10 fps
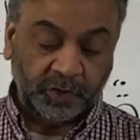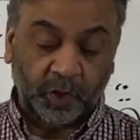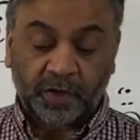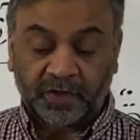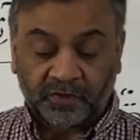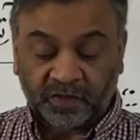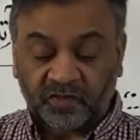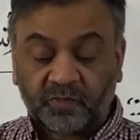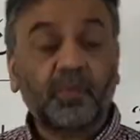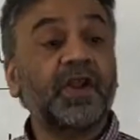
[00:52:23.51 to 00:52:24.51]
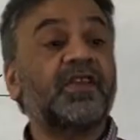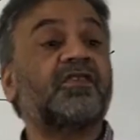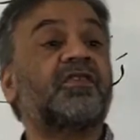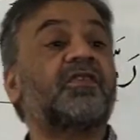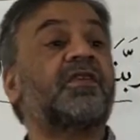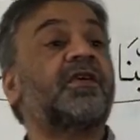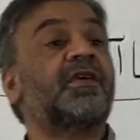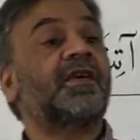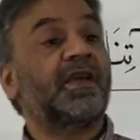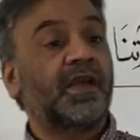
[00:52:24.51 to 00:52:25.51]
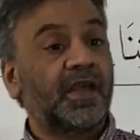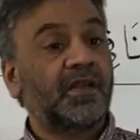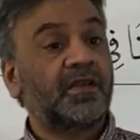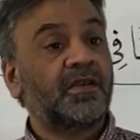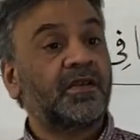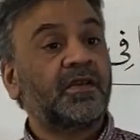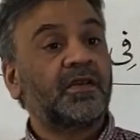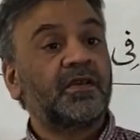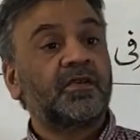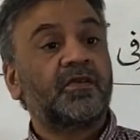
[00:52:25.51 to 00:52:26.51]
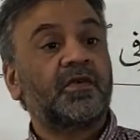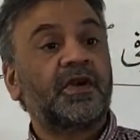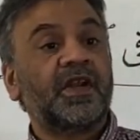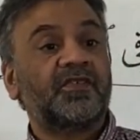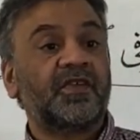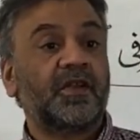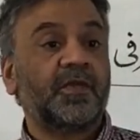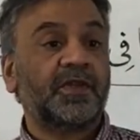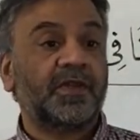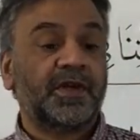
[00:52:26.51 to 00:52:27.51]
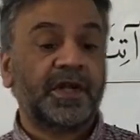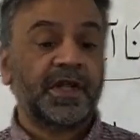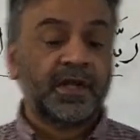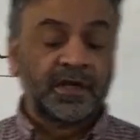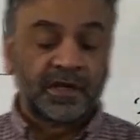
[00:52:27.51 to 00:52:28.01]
Okay, so this brings end to our lesson number 13.